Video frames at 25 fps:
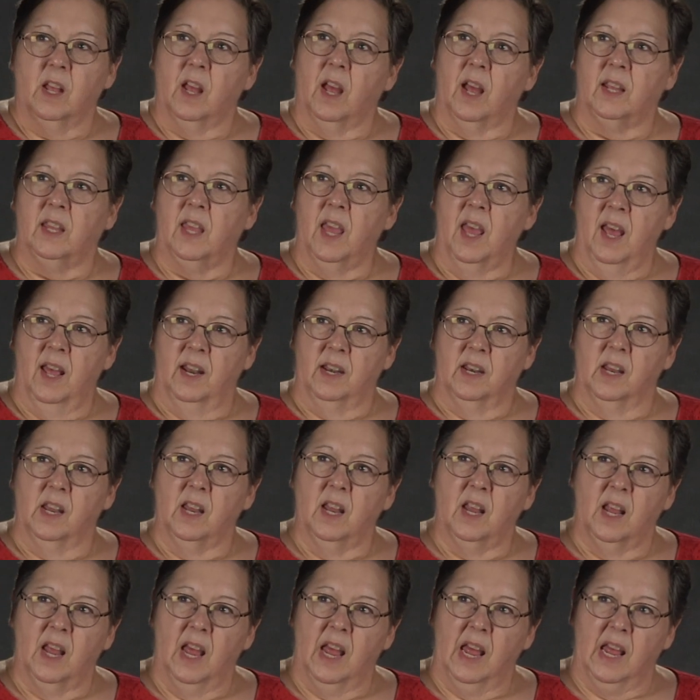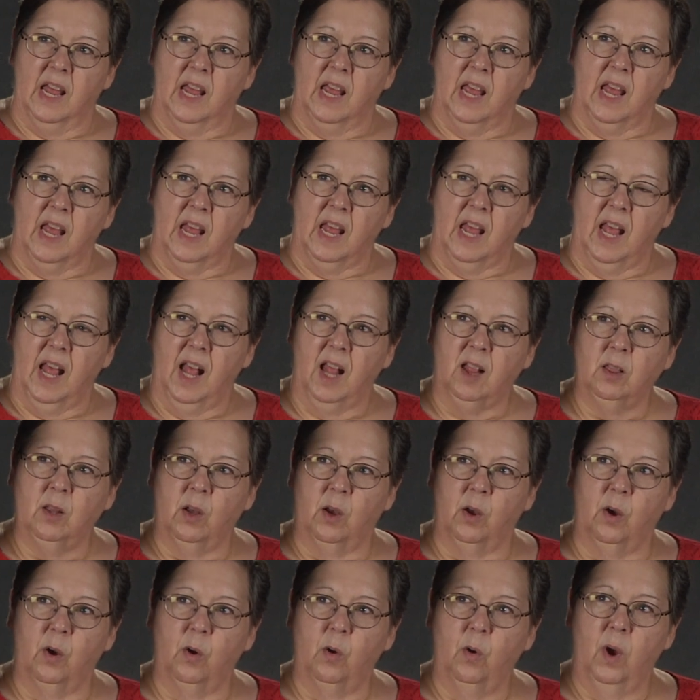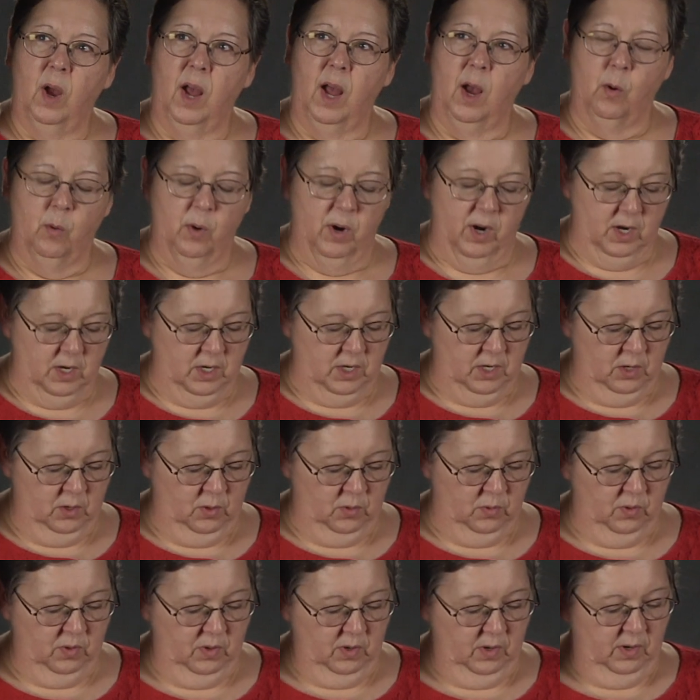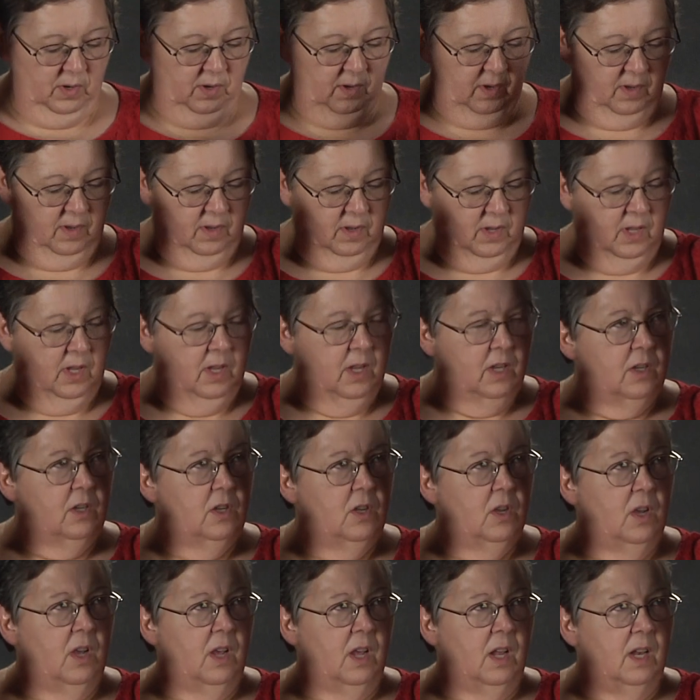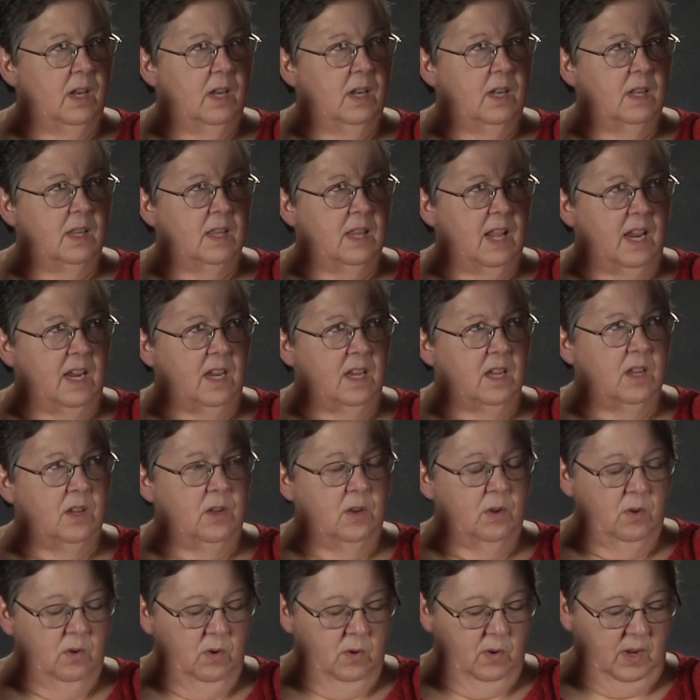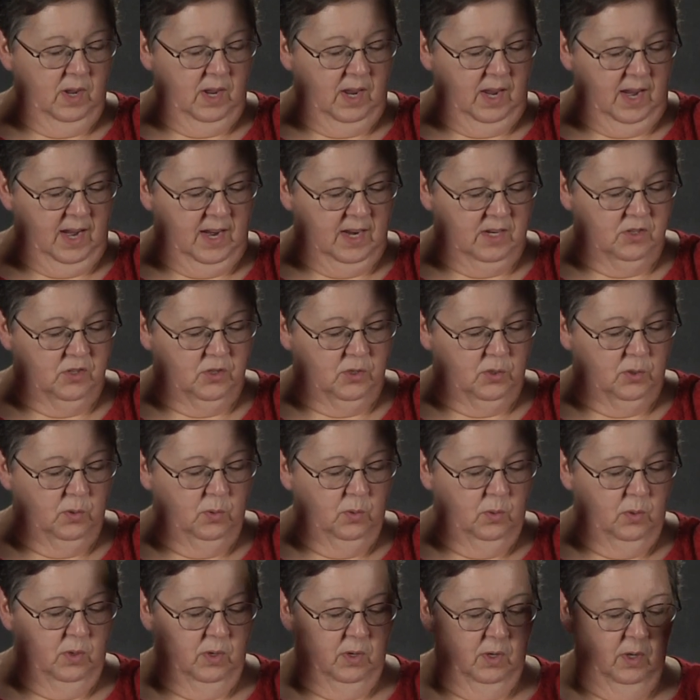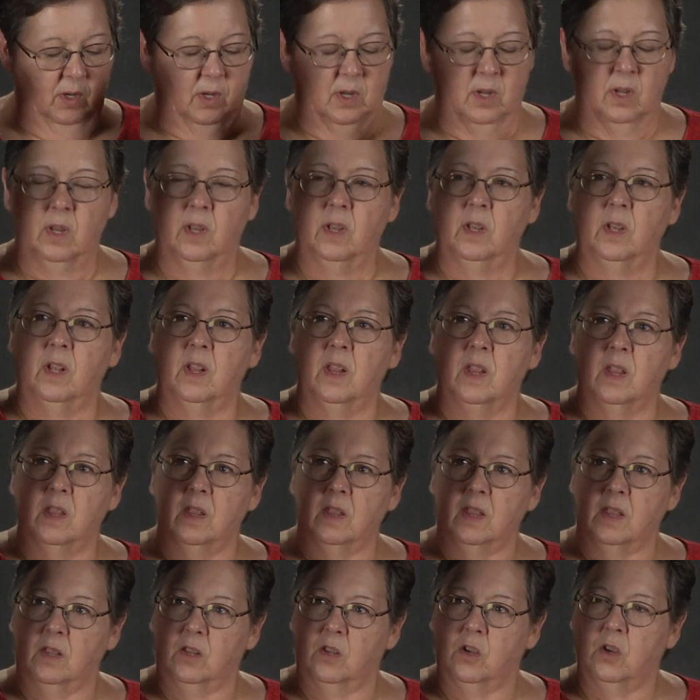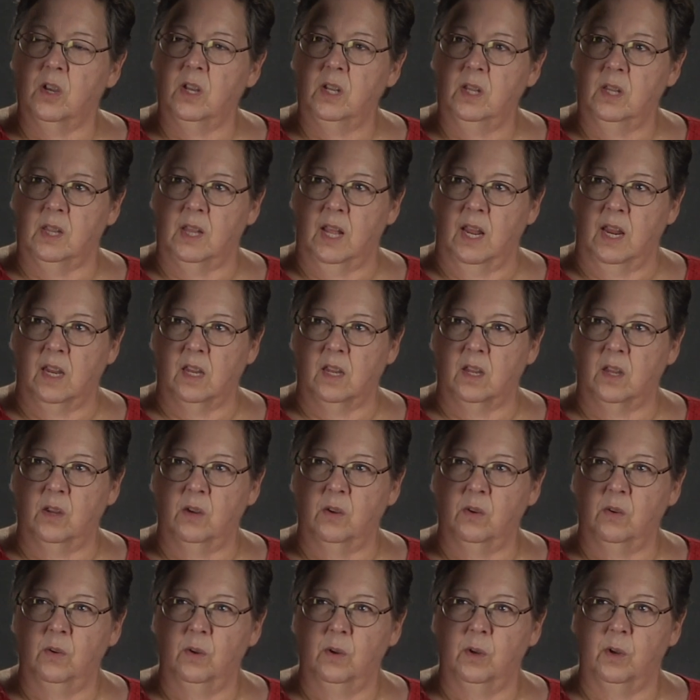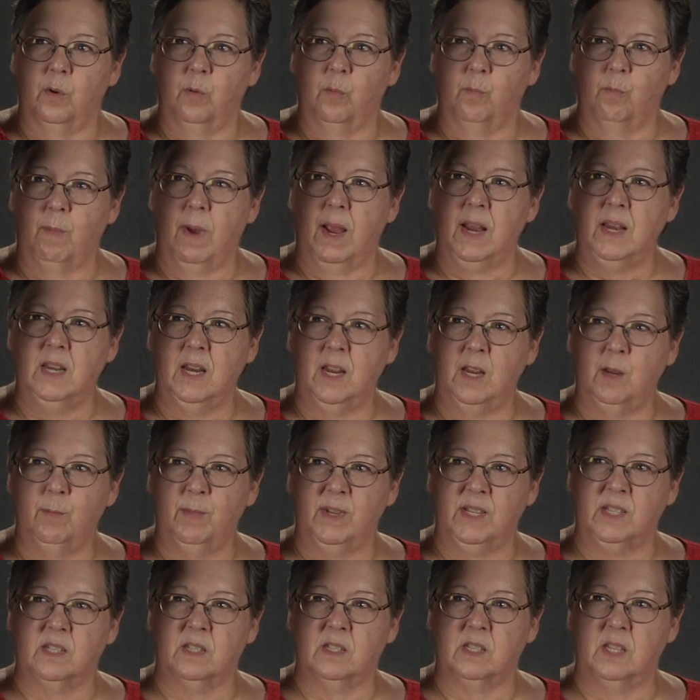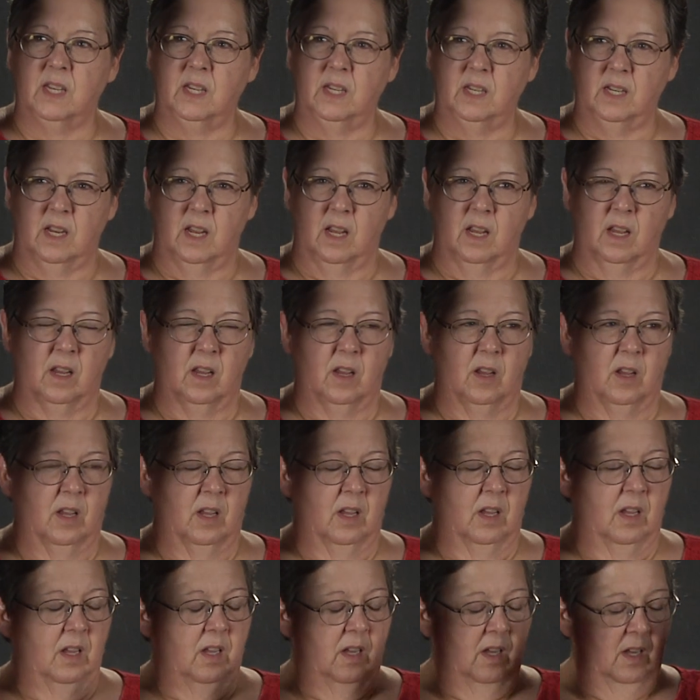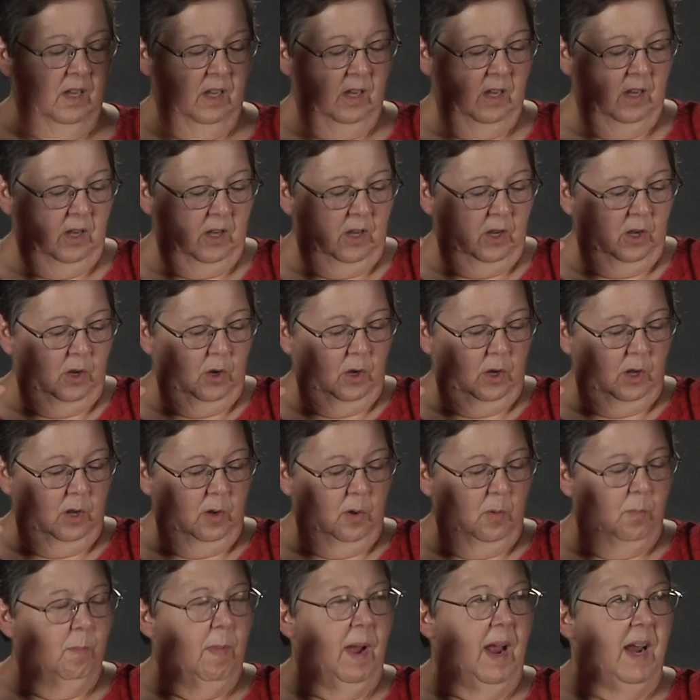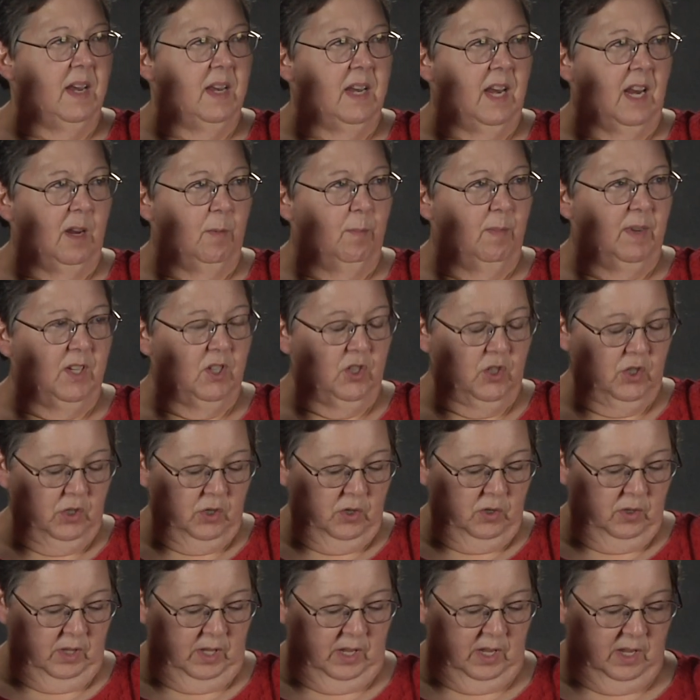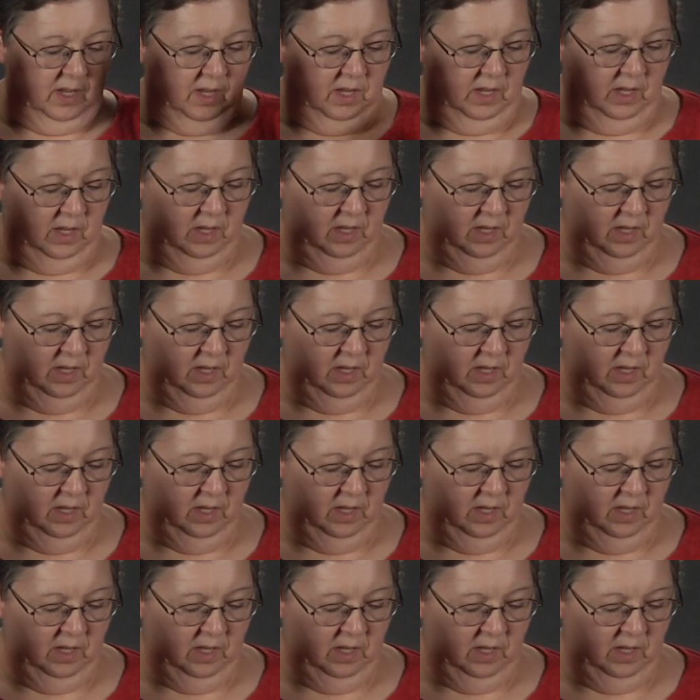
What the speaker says: Again, hello, how are you? Good, thank you. And you? Good, thank you. My name is Tina. My name is Shirley.